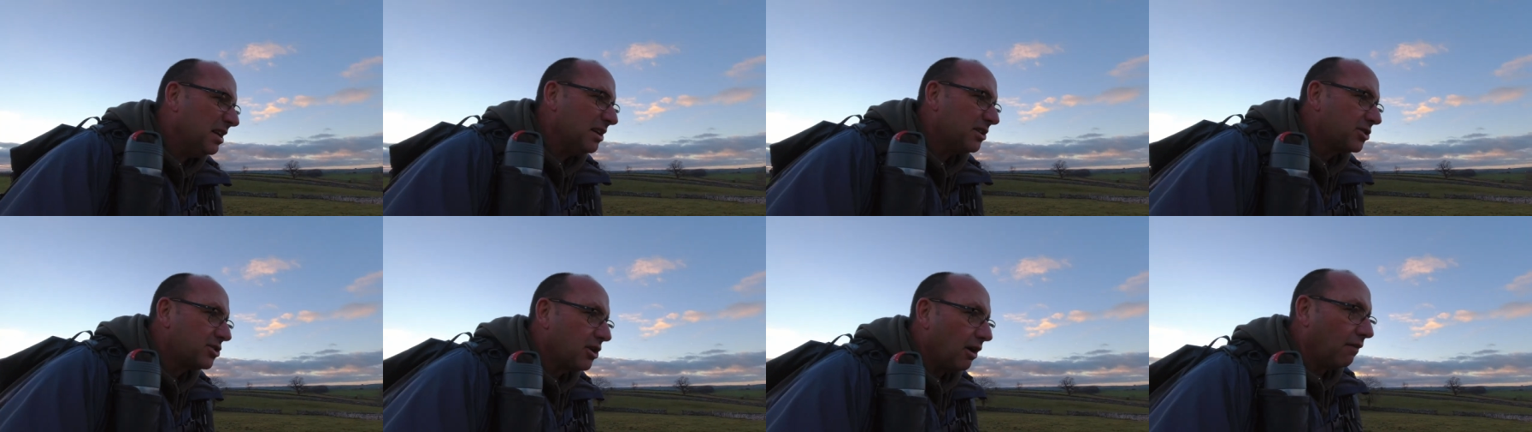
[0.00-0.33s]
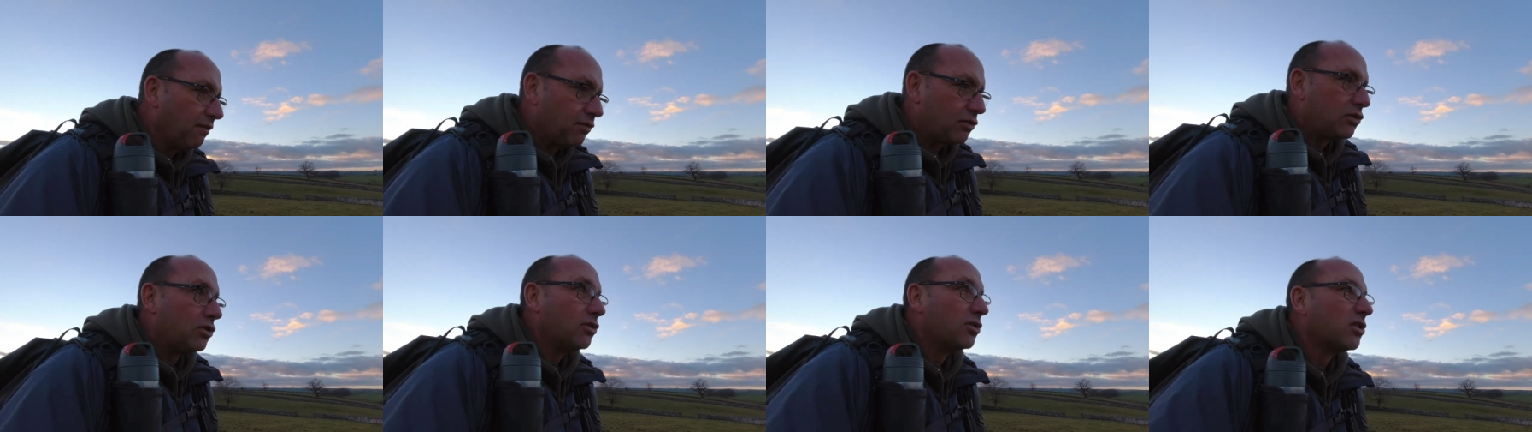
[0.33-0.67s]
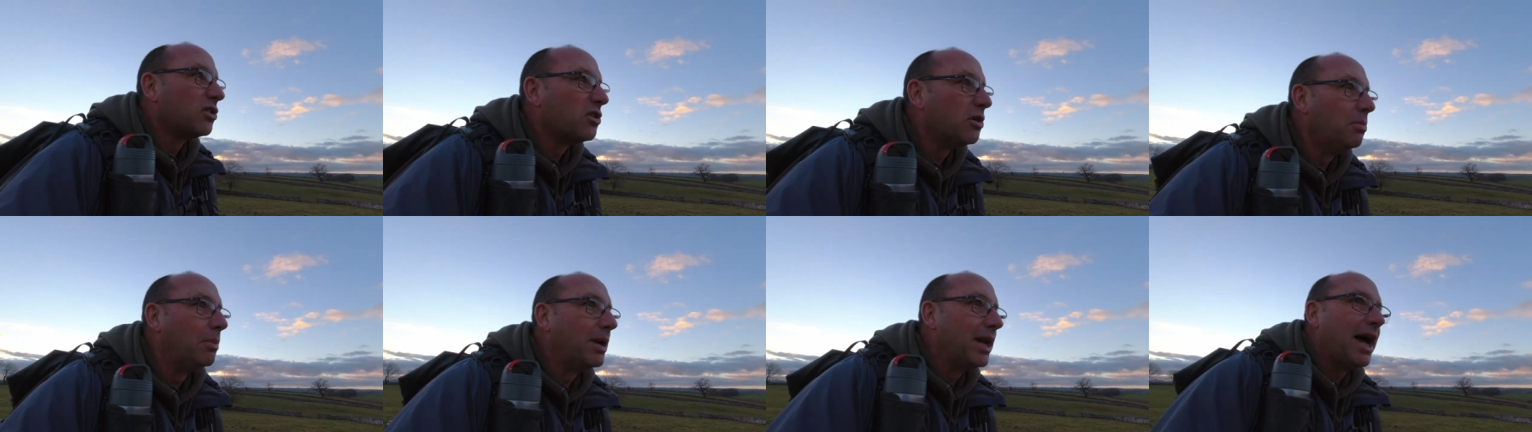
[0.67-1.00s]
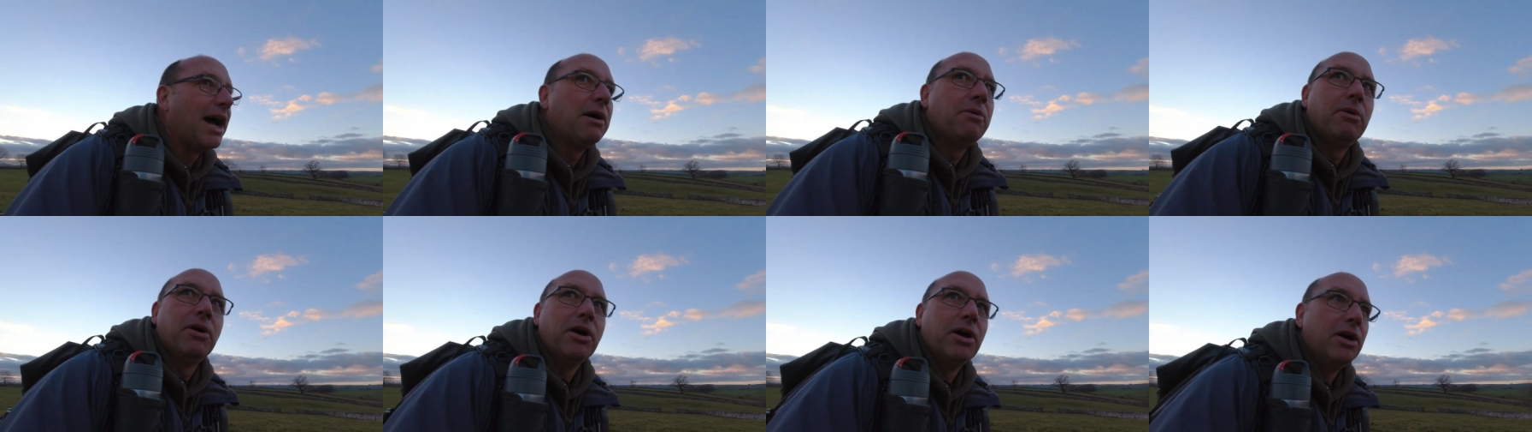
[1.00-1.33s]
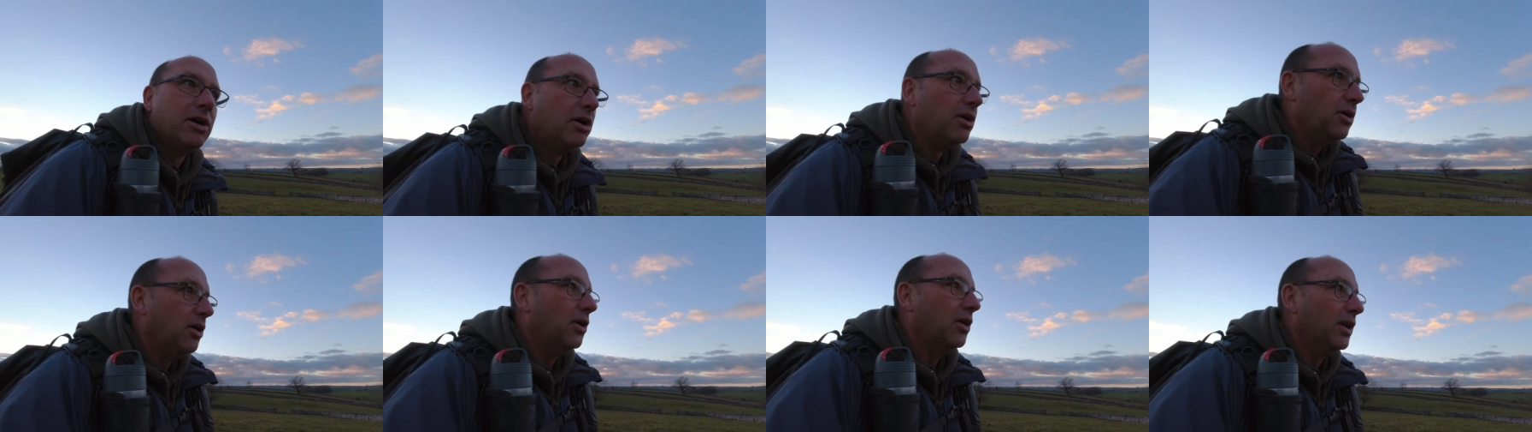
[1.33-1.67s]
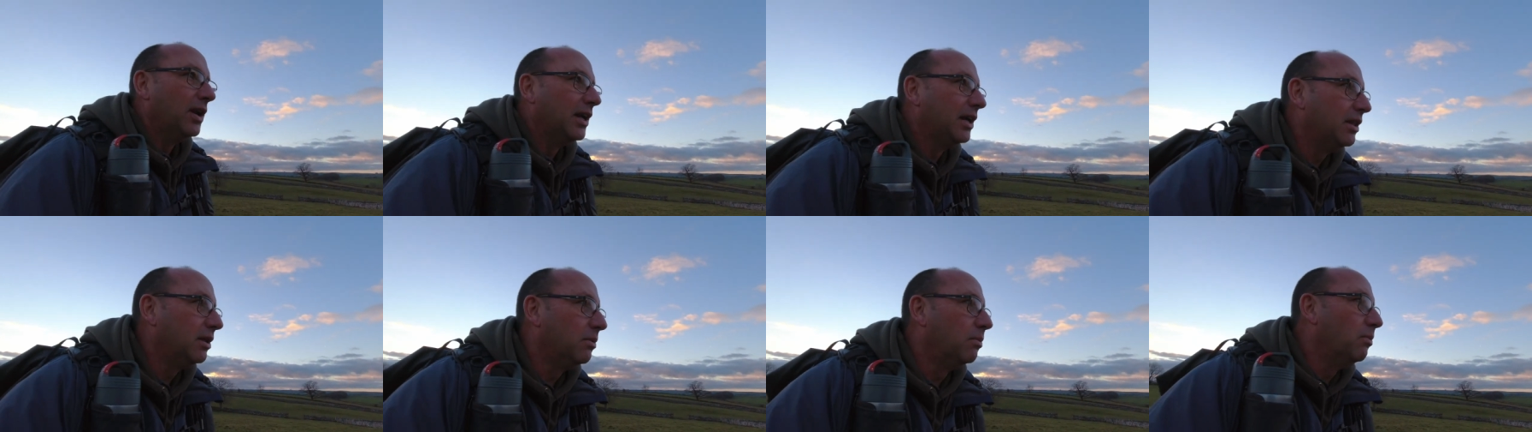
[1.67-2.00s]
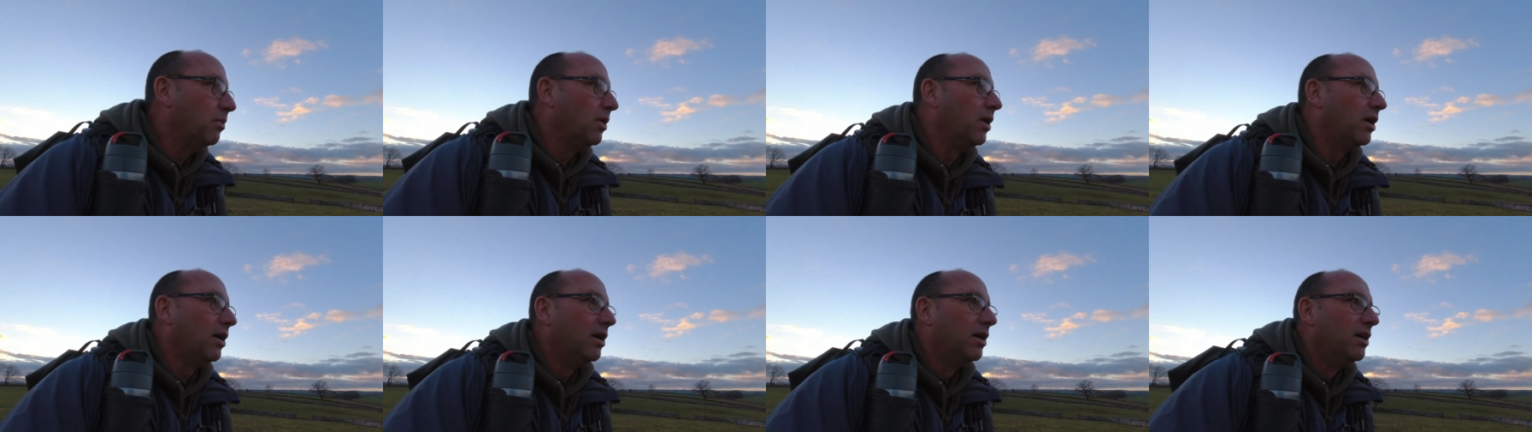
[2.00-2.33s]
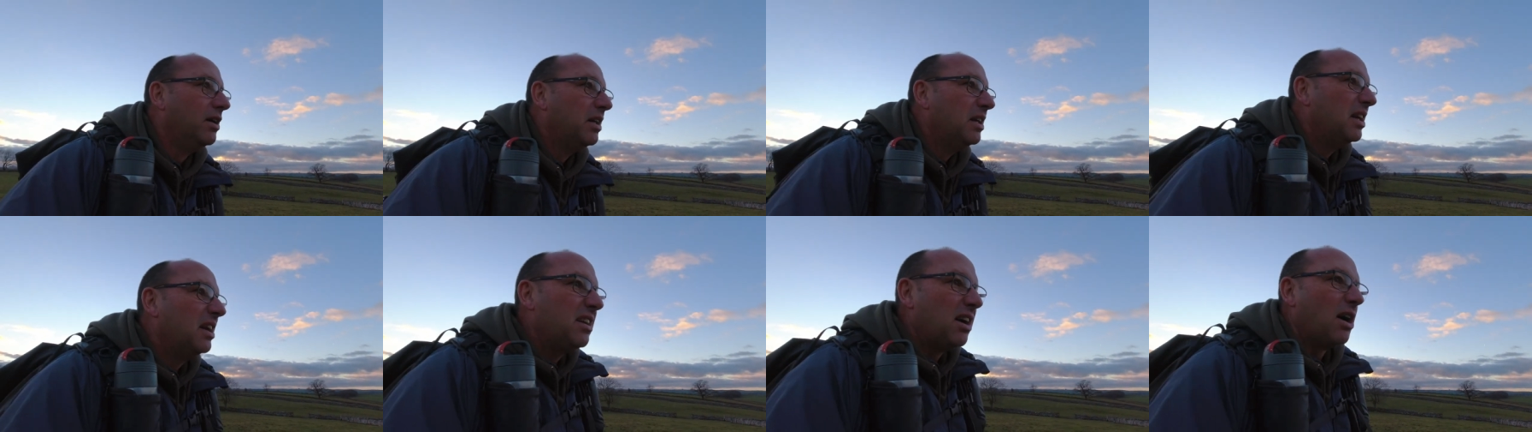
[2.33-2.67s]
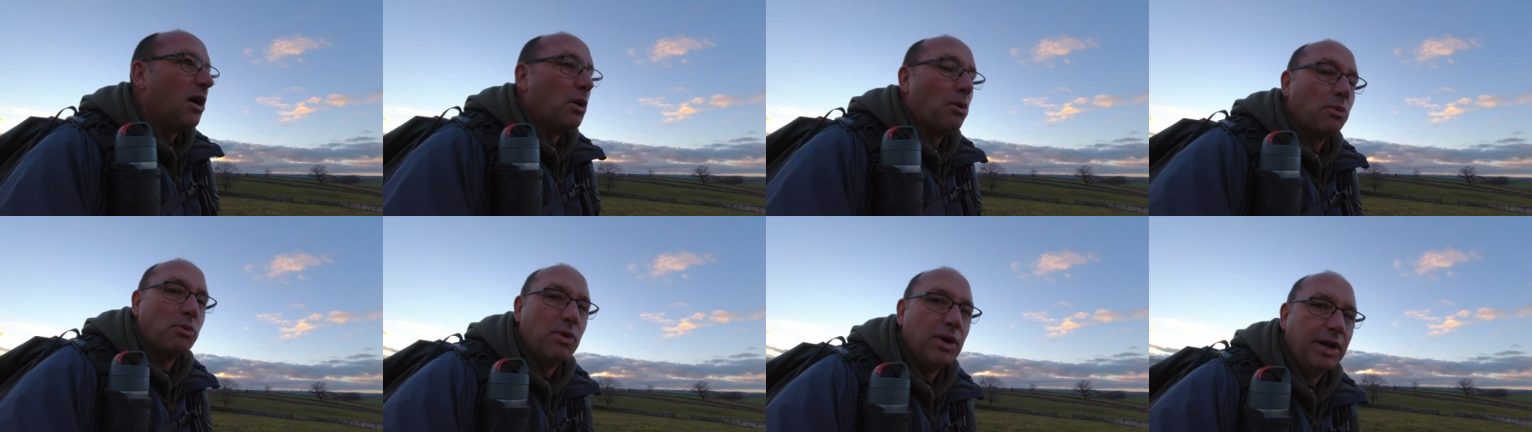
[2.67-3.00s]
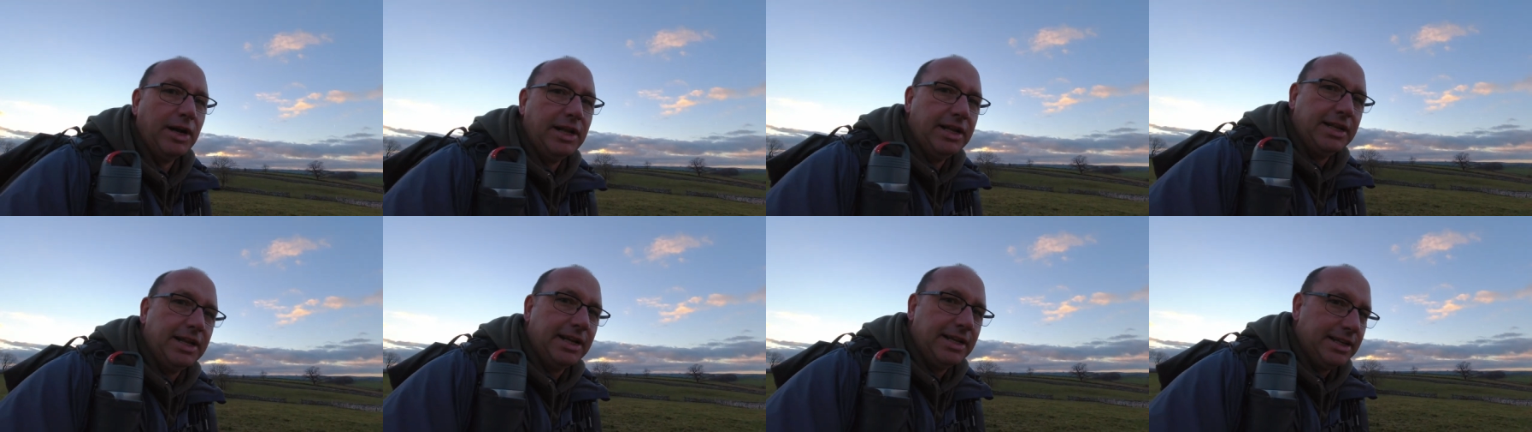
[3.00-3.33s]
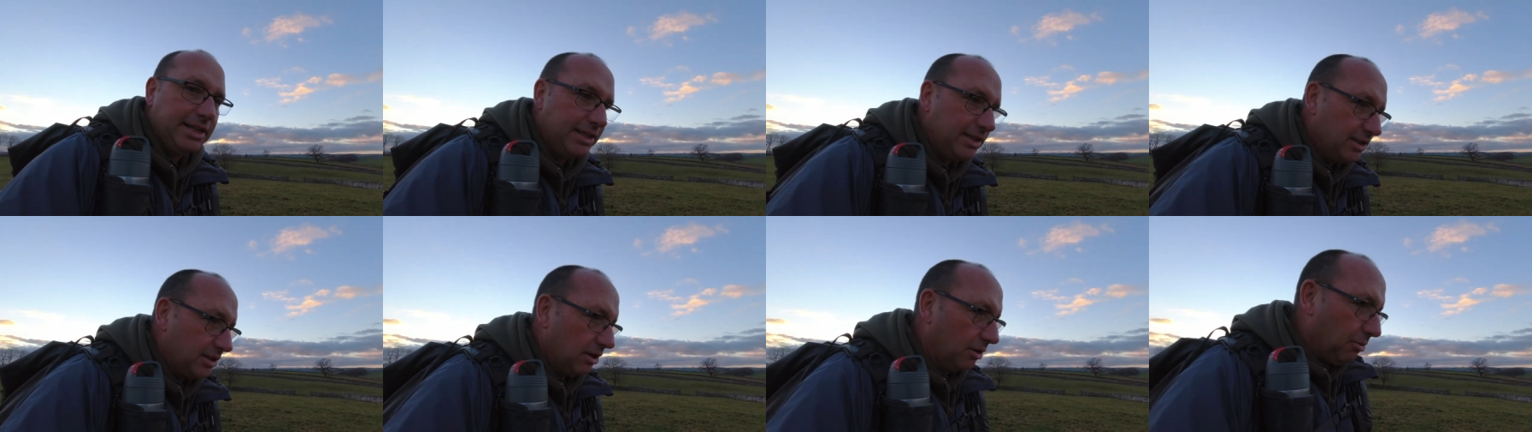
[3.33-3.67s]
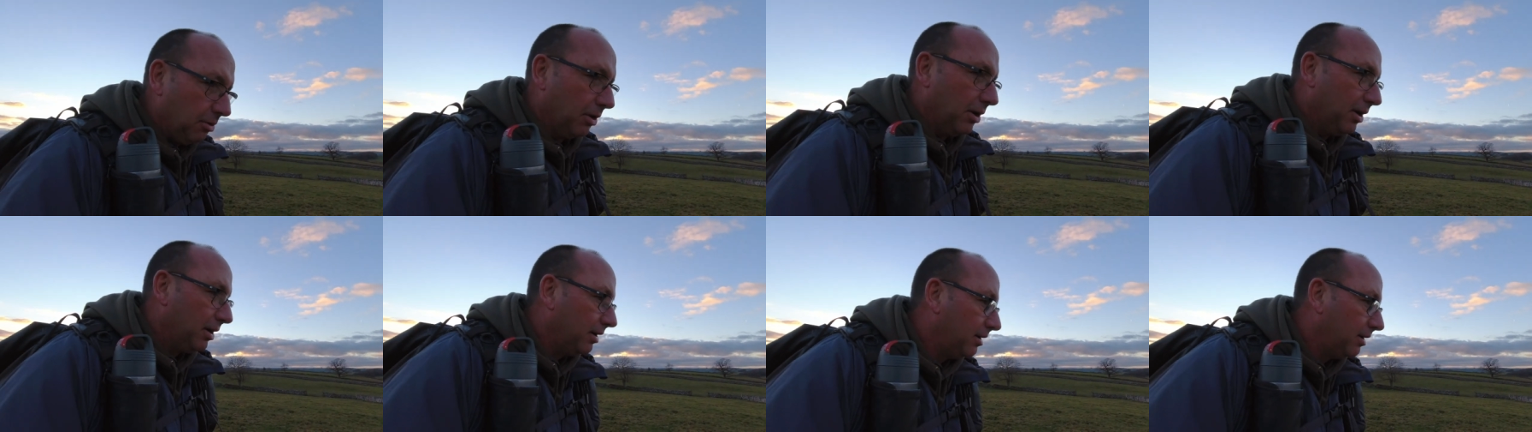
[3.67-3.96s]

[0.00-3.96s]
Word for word: So I've sort of come an hour earlier than what I really needed to,